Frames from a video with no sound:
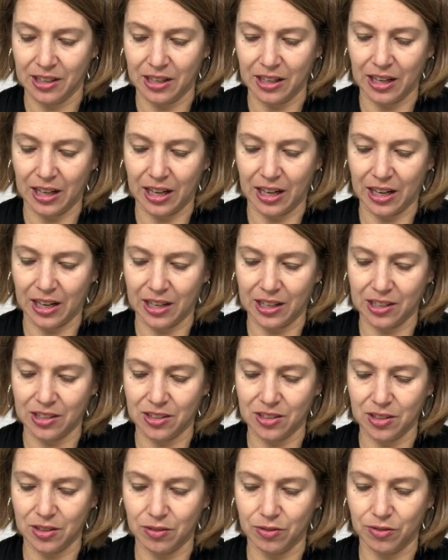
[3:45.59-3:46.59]

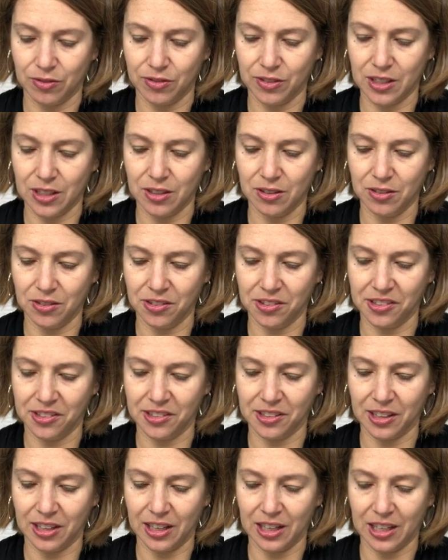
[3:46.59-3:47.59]
and
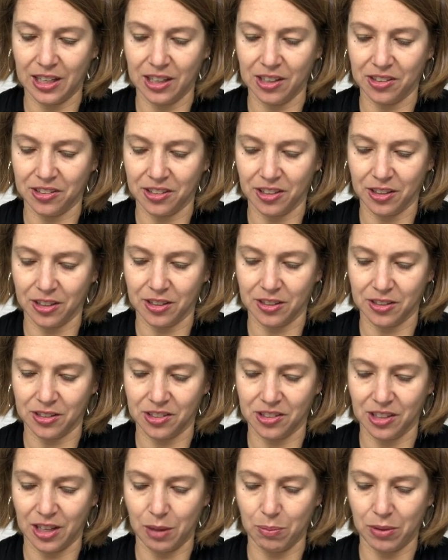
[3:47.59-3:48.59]
fuse a circle
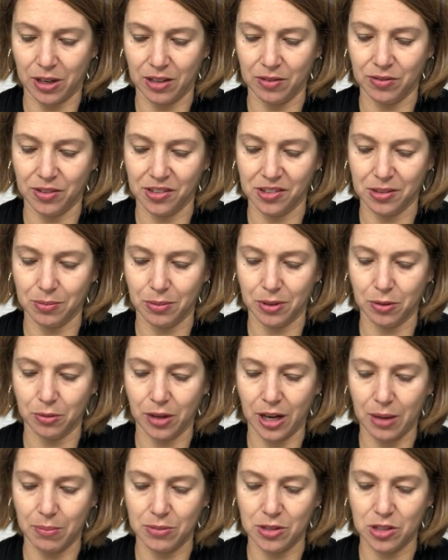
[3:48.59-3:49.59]
shape on fusible
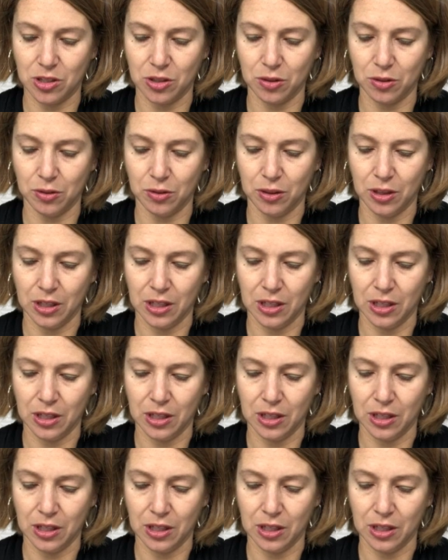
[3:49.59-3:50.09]
web to